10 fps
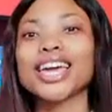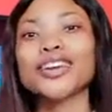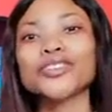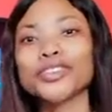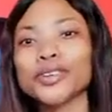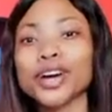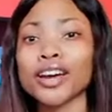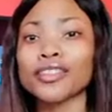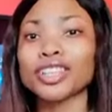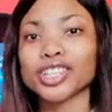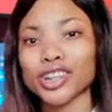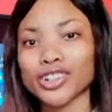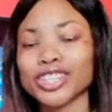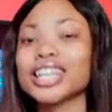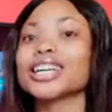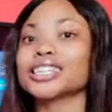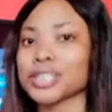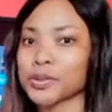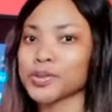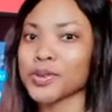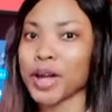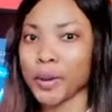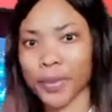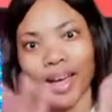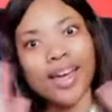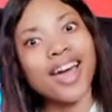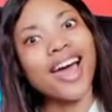If you are a returning subscriber,